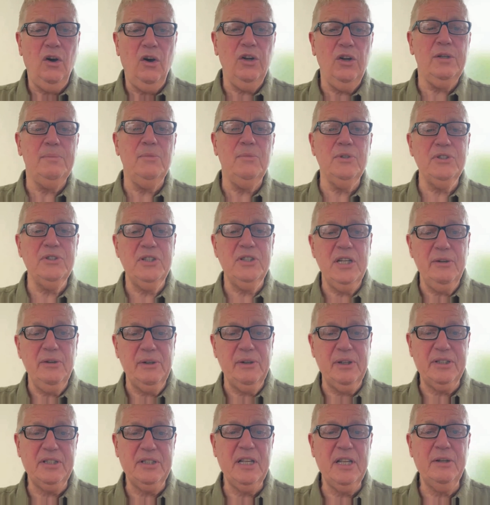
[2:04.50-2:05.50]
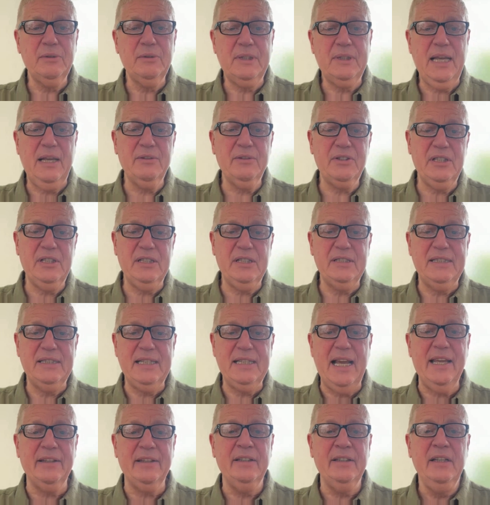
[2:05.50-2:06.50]
On a more serious note, Councillor
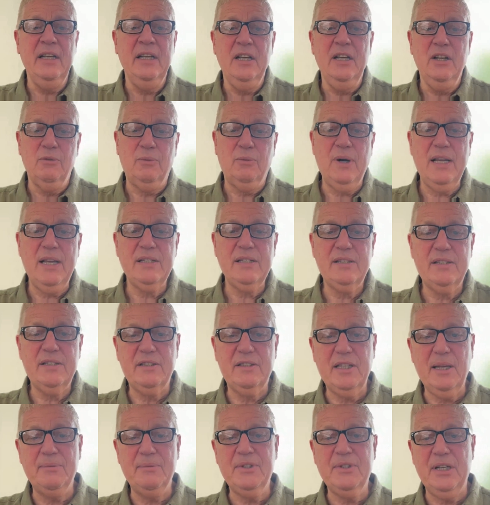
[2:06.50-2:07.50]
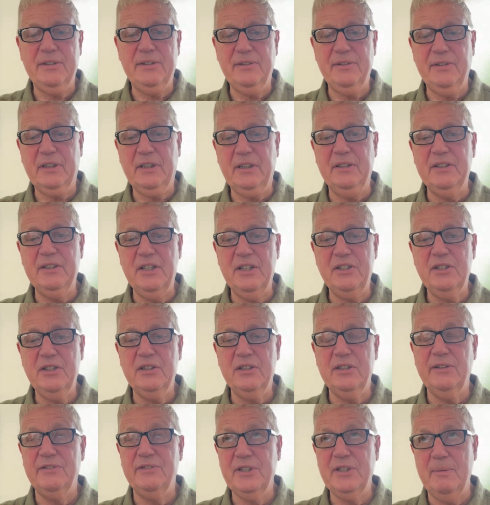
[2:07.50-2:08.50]
Dan raised the subject of the
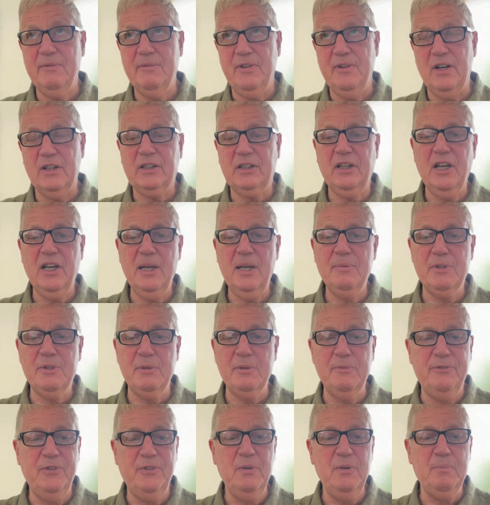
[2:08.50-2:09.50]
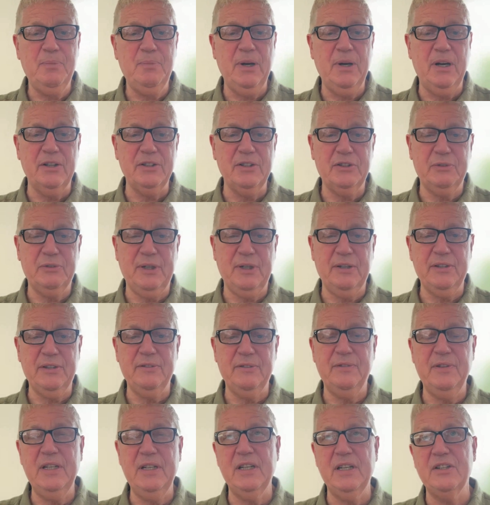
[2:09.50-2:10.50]
conditions of some of our curbs and footpaths throughout
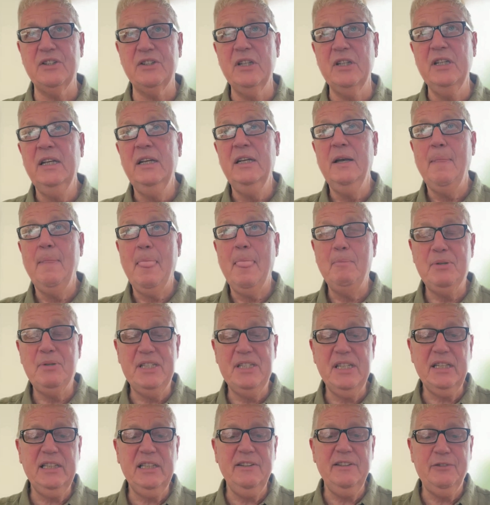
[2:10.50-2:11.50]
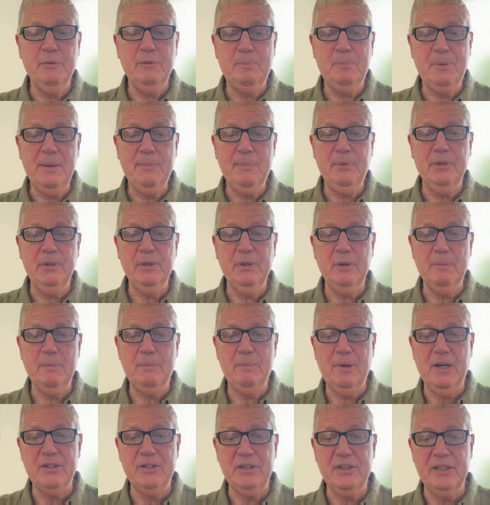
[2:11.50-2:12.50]
the village, particularly for people who are
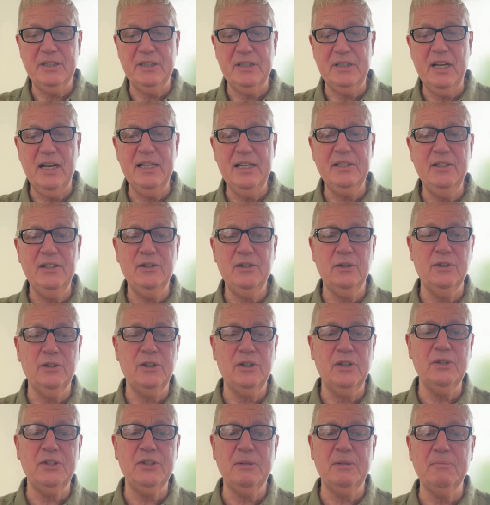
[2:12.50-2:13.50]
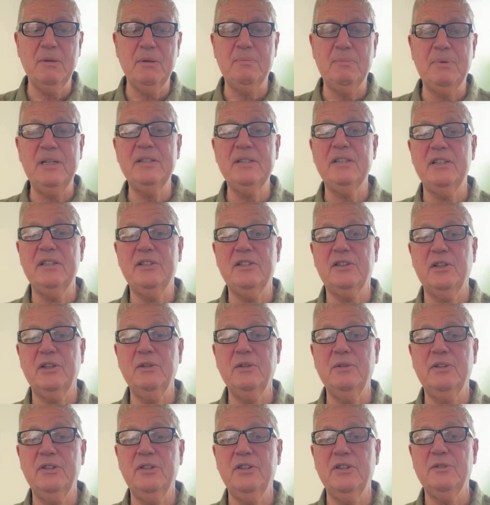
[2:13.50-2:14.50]
partially sighted or using mobility
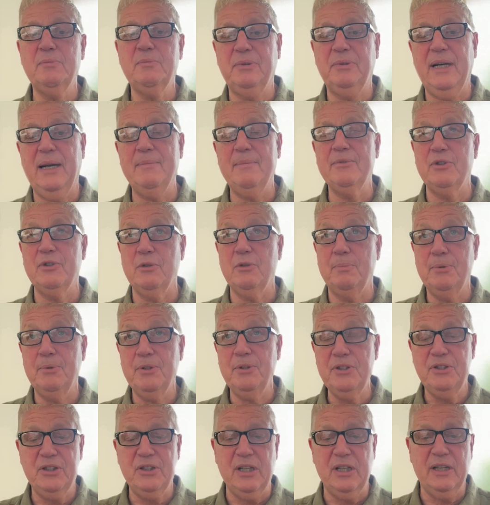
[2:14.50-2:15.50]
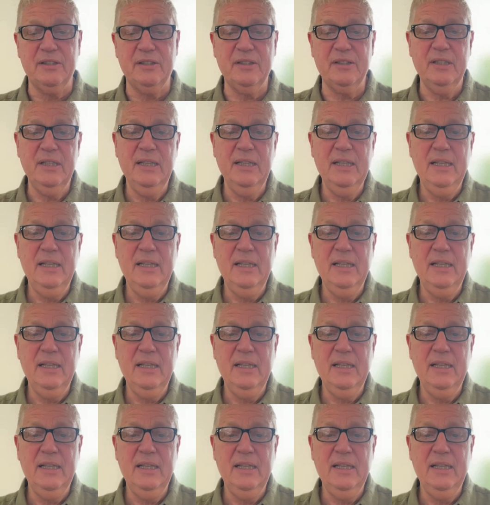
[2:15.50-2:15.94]
scooters, prams, or pushchairs.